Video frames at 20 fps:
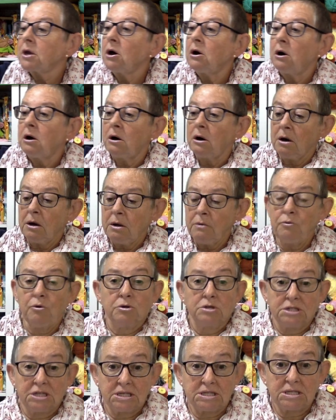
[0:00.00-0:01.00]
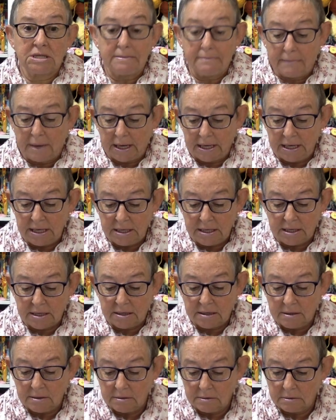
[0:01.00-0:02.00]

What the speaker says: I wanted to make